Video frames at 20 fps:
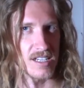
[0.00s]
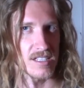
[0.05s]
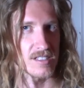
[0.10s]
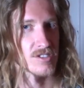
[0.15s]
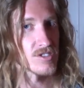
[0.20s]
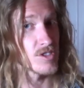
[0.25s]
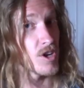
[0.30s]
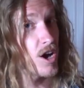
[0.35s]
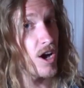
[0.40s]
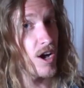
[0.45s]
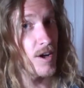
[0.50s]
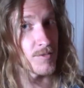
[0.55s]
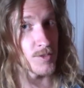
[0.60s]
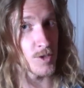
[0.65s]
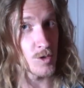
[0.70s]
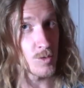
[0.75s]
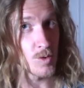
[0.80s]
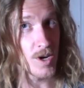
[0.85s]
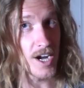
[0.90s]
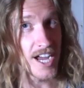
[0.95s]
Soft,
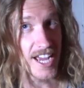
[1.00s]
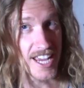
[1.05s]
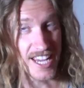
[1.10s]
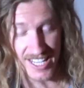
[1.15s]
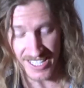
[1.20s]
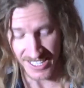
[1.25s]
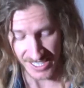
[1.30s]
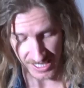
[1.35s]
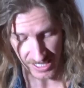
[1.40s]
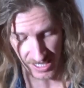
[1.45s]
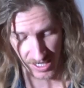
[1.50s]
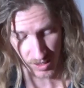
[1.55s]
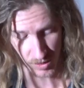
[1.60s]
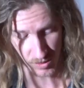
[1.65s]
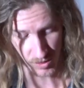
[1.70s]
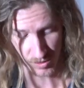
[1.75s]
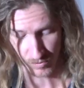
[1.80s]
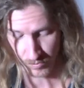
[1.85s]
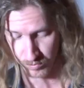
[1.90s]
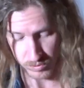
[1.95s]
quiet, you know,
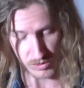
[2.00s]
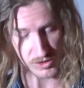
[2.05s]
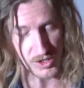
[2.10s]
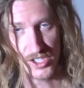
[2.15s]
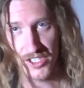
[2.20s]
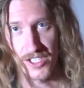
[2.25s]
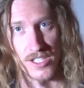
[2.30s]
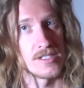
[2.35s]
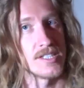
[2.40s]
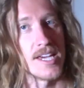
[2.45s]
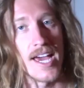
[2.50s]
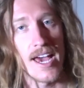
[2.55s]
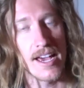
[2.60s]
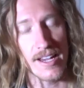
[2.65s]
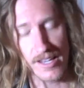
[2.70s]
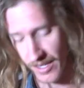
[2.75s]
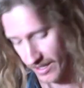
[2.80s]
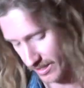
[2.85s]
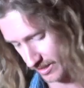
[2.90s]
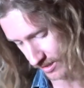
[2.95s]
or just
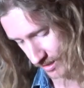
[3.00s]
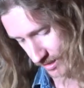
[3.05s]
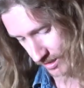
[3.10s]
attack it.